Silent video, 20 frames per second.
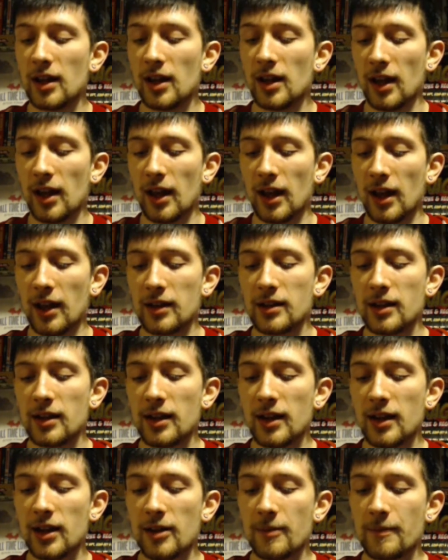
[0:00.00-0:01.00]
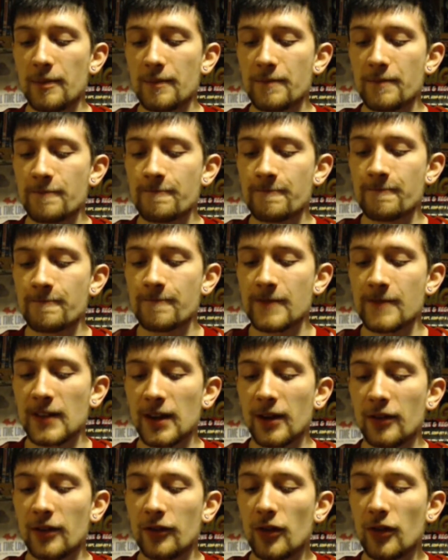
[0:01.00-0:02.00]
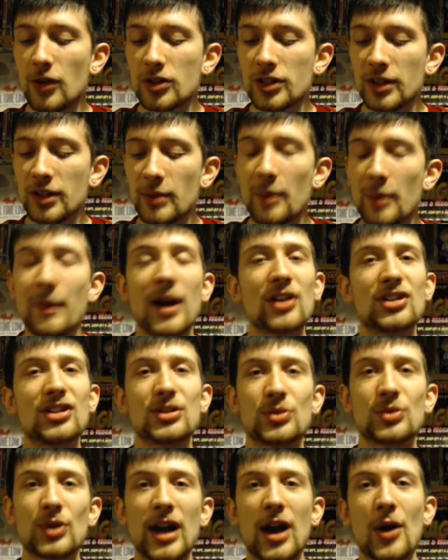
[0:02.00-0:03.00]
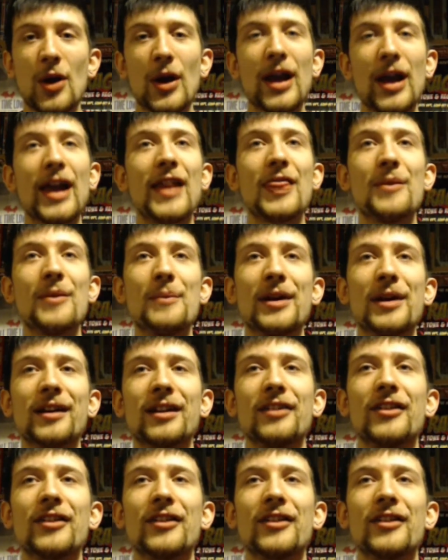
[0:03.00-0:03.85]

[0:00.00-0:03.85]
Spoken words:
And unfortunately my batteries ran out in the middle of a